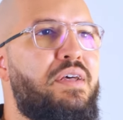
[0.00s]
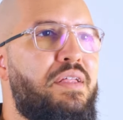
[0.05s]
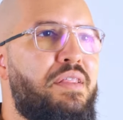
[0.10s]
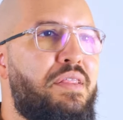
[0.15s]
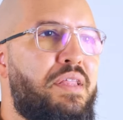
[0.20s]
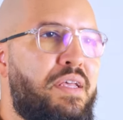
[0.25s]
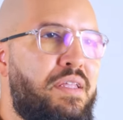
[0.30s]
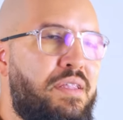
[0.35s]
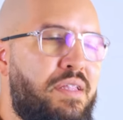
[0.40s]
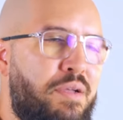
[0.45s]

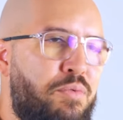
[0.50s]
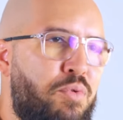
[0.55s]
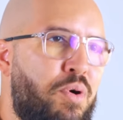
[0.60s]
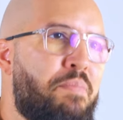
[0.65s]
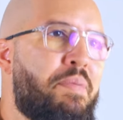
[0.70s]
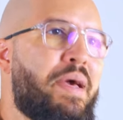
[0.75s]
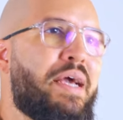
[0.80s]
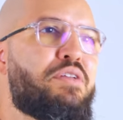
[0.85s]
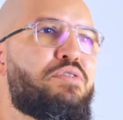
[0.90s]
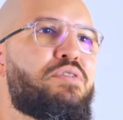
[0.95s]
They, they
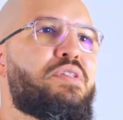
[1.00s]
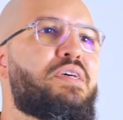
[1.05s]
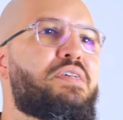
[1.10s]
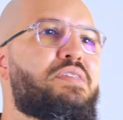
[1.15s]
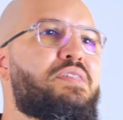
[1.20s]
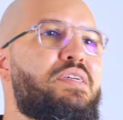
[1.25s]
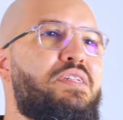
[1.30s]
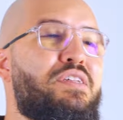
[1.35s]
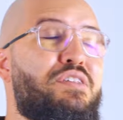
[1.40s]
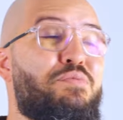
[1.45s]
went back to their
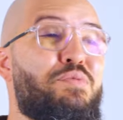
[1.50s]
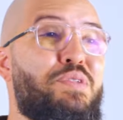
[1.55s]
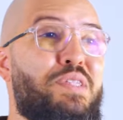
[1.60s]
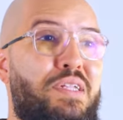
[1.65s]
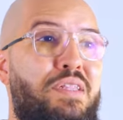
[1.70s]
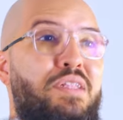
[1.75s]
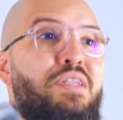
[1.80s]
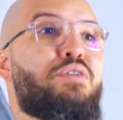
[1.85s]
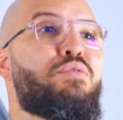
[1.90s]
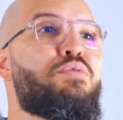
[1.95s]
cities with
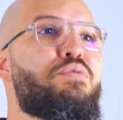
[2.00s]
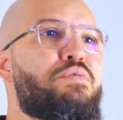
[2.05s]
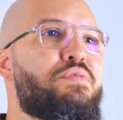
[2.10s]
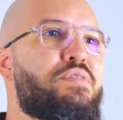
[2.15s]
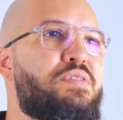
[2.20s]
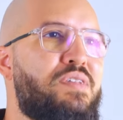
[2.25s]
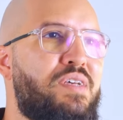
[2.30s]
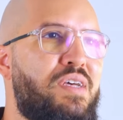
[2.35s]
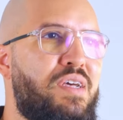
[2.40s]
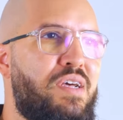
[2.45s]
the
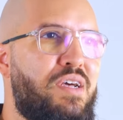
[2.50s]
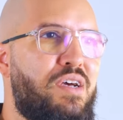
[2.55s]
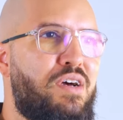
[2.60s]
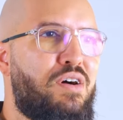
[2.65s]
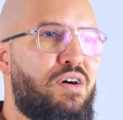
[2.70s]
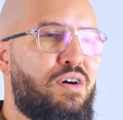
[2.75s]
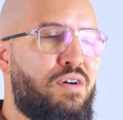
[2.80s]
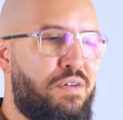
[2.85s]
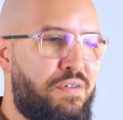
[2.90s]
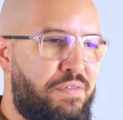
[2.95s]
news
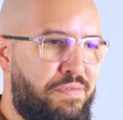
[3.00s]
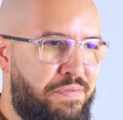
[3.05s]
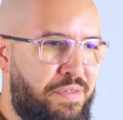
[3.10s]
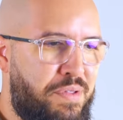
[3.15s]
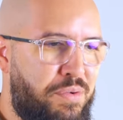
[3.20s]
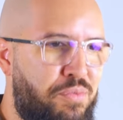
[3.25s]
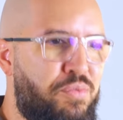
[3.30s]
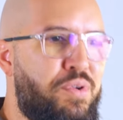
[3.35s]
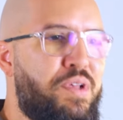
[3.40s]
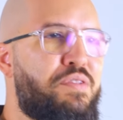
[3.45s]
of
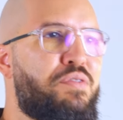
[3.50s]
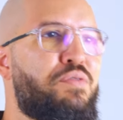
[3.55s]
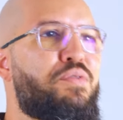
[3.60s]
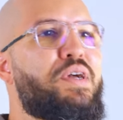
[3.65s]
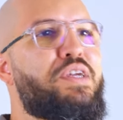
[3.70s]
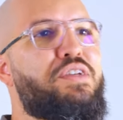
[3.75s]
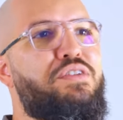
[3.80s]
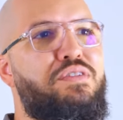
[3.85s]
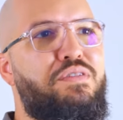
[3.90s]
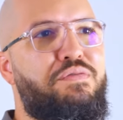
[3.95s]
the
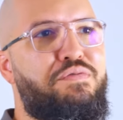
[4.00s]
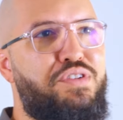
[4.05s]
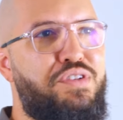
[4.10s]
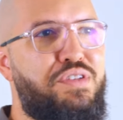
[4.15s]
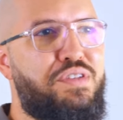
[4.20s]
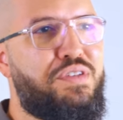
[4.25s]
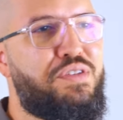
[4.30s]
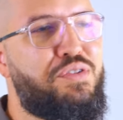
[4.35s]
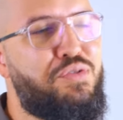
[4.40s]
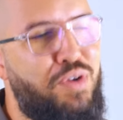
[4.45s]
resurrection of
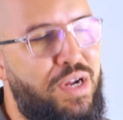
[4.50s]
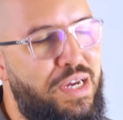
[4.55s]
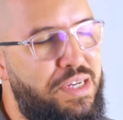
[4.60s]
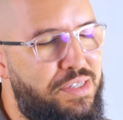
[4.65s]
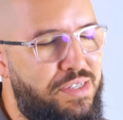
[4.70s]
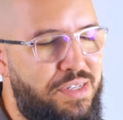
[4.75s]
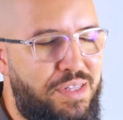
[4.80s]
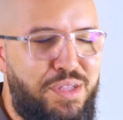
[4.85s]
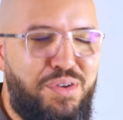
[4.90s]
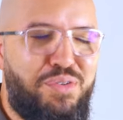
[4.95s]
Jesus
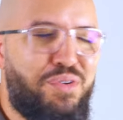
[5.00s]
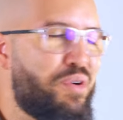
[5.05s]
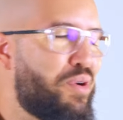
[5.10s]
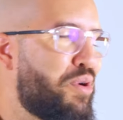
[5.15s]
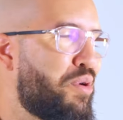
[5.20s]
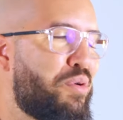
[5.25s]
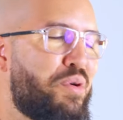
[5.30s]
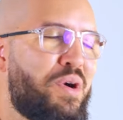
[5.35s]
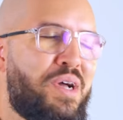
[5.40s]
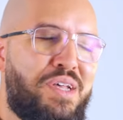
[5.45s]
Christ, and they were
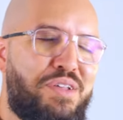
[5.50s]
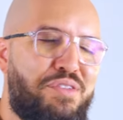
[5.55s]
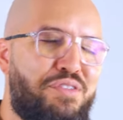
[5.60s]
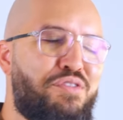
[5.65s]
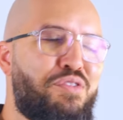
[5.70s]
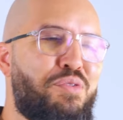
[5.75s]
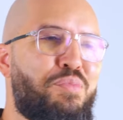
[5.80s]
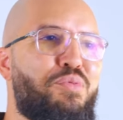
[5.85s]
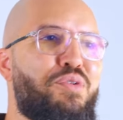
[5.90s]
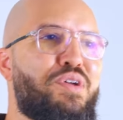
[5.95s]
all
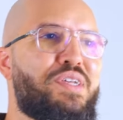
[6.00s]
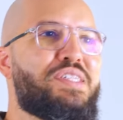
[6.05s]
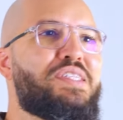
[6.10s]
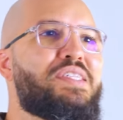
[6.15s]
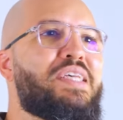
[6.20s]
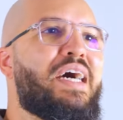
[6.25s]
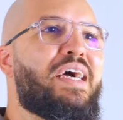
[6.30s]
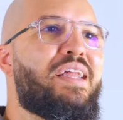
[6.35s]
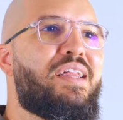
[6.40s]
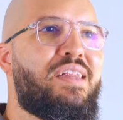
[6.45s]
super
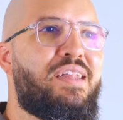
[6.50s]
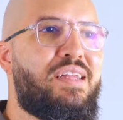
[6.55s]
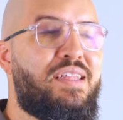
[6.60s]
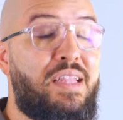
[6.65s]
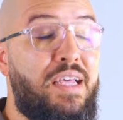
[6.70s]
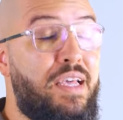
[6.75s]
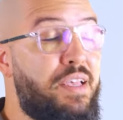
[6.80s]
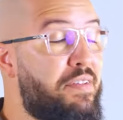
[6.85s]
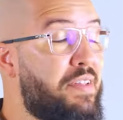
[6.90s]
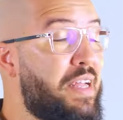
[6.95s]
excited, and
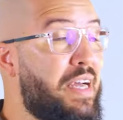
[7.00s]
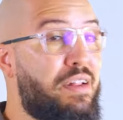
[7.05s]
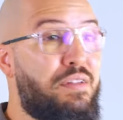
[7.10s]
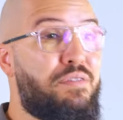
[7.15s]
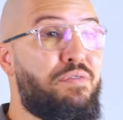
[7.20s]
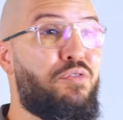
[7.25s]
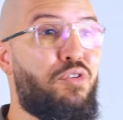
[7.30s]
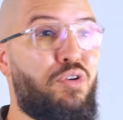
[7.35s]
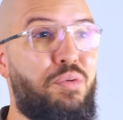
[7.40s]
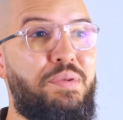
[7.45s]
they started
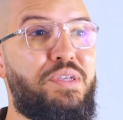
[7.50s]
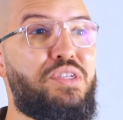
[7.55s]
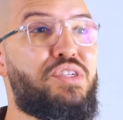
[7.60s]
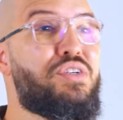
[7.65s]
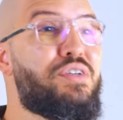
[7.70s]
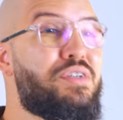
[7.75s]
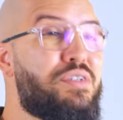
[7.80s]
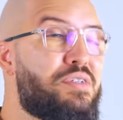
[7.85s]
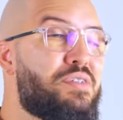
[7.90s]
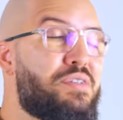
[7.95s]
forming
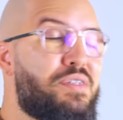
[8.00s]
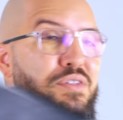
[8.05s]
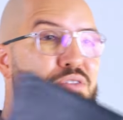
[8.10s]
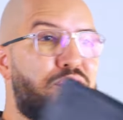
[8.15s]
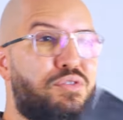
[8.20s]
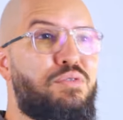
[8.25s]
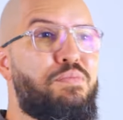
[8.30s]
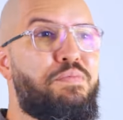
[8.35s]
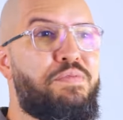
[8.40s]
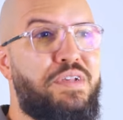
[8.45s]
churches and
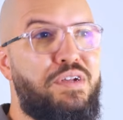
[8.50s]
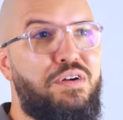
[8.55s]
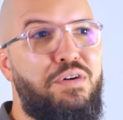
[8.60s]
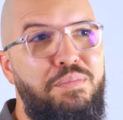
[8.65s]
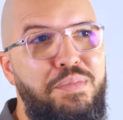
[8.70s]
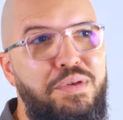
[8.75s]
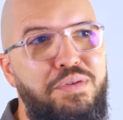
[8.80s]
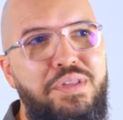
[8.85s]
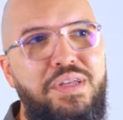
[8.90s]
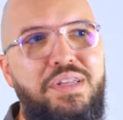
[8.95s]
groups and
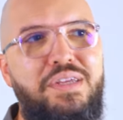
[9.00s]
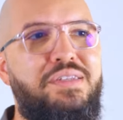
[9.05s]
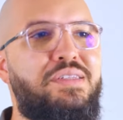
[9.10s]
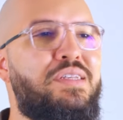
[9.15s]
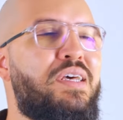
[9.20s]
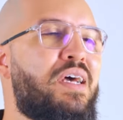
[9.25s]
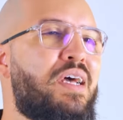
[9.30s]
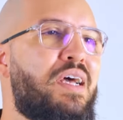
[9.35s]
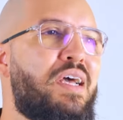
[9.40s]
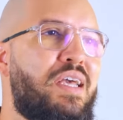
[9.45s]
communities
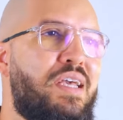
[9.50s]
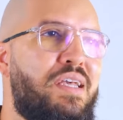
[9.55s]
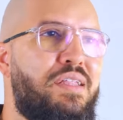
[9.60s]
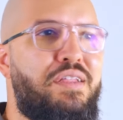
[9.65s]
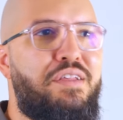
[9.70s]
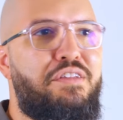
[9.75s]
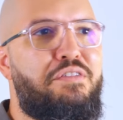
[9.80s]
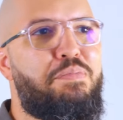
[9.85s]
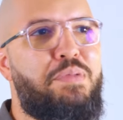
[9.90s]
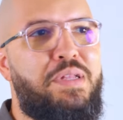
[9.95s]
in
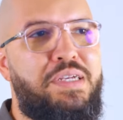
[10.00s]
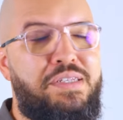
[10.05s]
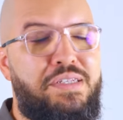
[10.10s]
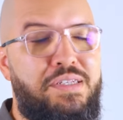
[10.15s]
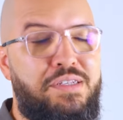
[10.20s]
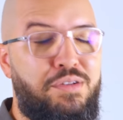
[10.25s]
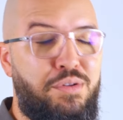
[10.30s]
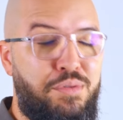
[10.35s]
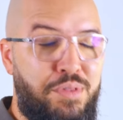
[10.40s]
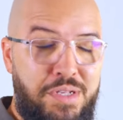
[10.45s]
these
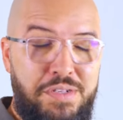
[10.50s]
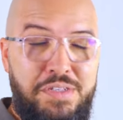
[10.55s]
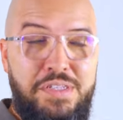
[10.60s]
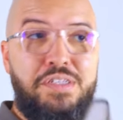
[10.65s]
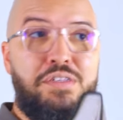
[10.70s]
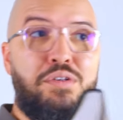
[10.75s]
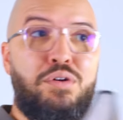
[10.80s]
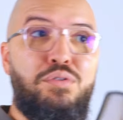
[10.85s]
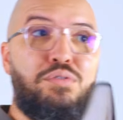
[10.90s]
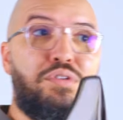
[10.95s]
places. So this
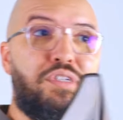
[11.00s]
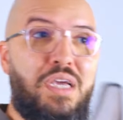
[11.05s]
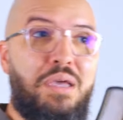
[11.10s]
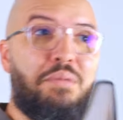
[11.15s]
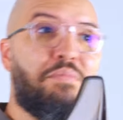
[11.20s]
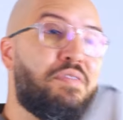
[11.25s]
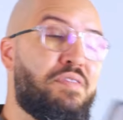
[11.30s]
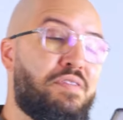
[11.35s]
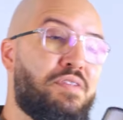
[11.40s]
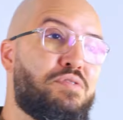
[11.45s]
is who
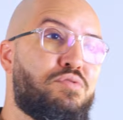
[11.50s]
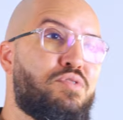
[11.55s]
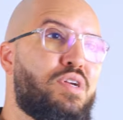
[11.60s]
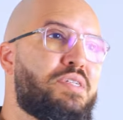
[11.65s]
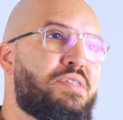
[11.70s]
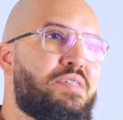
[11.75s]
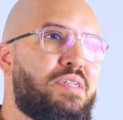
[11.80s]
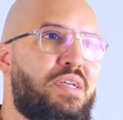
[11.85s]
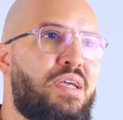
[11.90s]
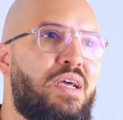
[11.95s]
James is
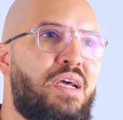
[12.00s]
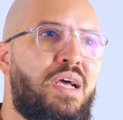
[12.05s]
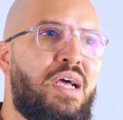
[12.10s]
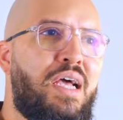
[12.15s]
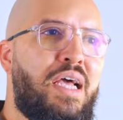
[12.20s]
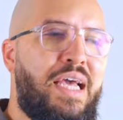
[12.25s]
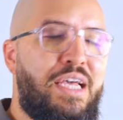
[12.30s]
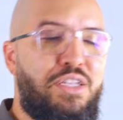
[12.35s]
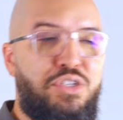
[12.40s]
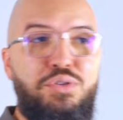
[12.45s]
addressing.
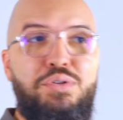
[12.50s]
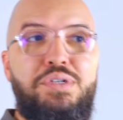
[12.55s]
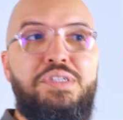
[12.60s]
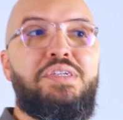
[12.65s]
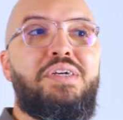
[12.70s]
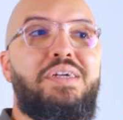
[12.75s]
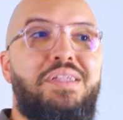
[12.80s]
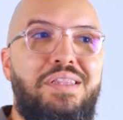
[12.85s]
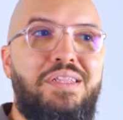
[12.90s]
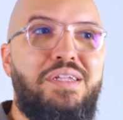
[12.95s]
And to a
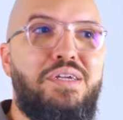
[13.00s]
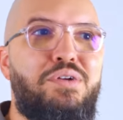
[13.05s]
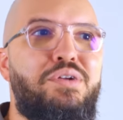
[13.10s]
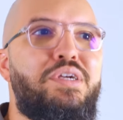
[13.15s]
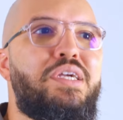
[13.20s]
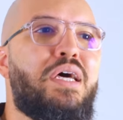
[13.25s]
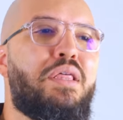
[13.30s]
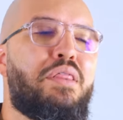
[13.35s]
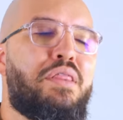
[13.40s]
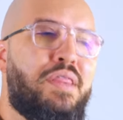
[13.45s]
certain
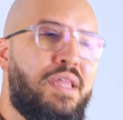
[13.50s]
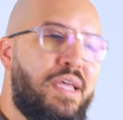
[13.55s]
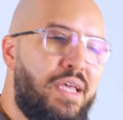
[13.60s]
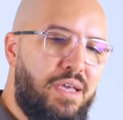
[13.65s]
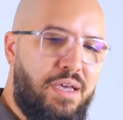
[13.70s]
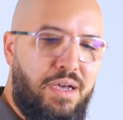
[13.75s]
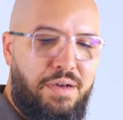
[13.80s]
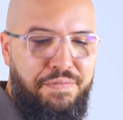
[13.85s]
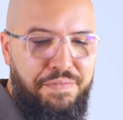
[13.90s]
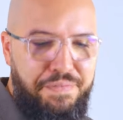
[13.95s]
degree, I
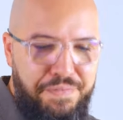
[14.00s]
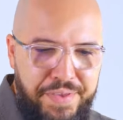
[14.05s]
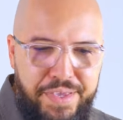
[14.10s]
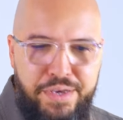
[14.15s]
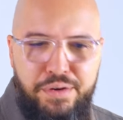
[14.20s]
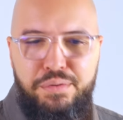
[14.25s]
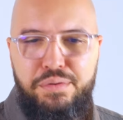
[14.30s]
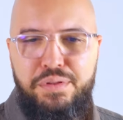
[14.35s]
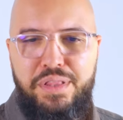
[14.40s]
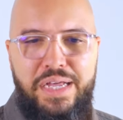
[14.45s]
think, I
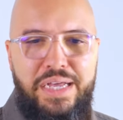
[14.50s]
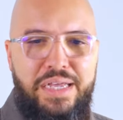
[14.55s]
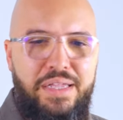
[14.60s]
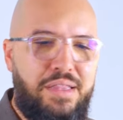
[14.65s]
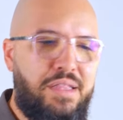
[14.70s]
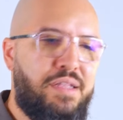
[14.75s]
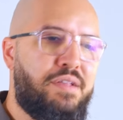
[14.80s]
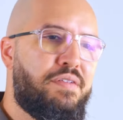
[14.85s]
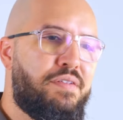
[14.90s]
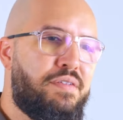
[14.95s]
feel
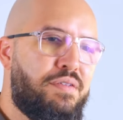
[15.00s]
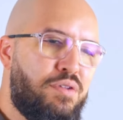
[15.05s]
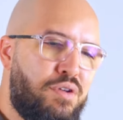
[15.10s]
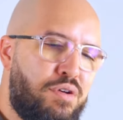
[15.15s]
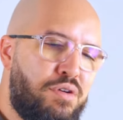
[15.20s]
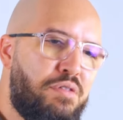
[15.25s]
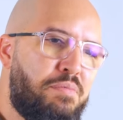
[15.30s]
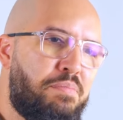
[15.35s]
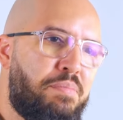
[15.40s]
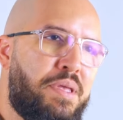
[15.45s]
like this
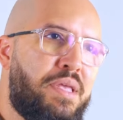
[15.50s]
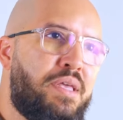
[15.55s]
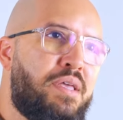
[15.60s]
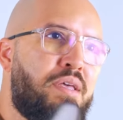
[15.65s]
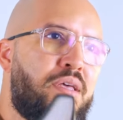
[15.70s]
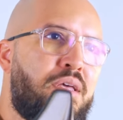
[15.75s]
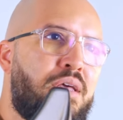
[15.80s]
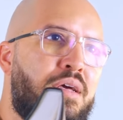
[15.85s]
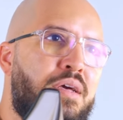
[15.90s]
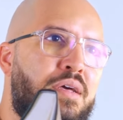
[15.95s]
could
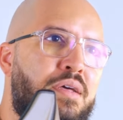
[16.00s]
be